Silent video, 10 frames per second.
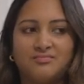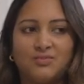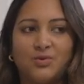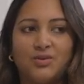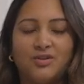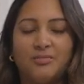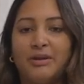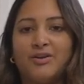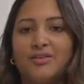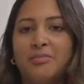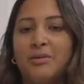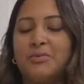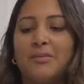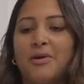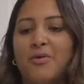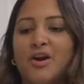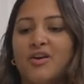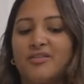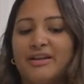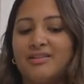Well, apparently people at my
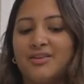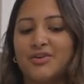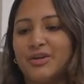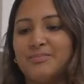work are like literally